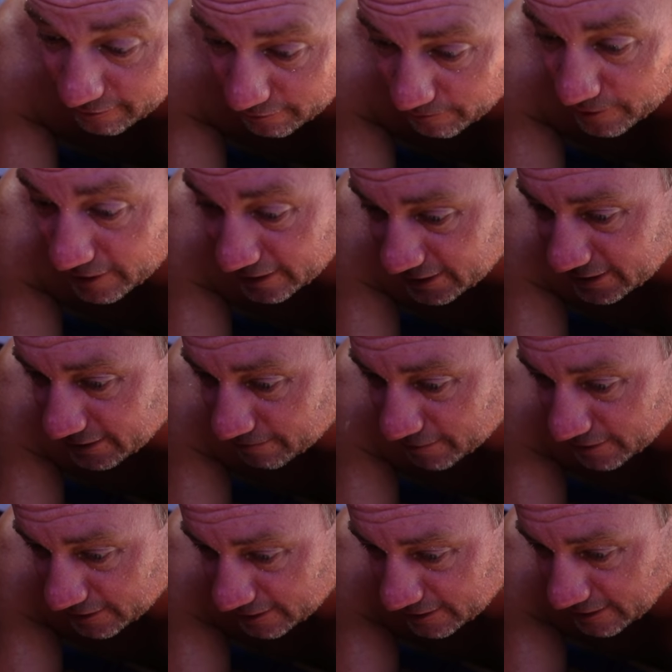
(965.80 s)
or well my
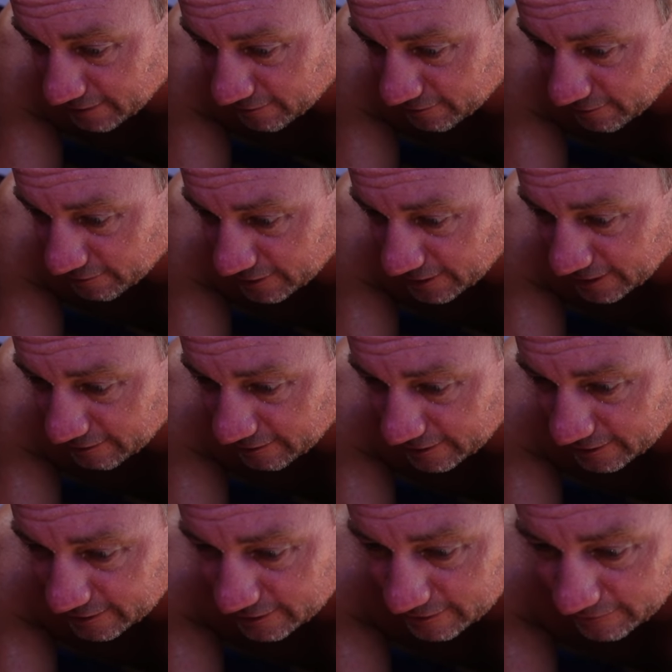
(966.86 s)
assumption is going through there and
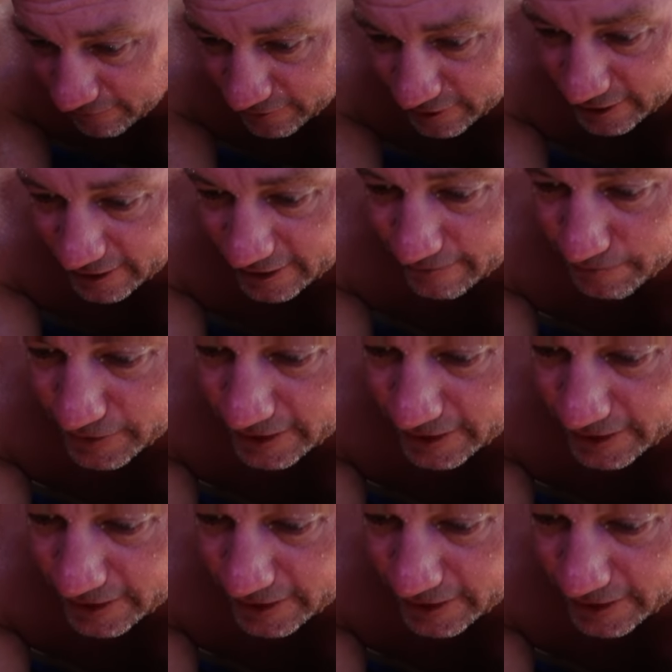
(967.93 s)
into filling up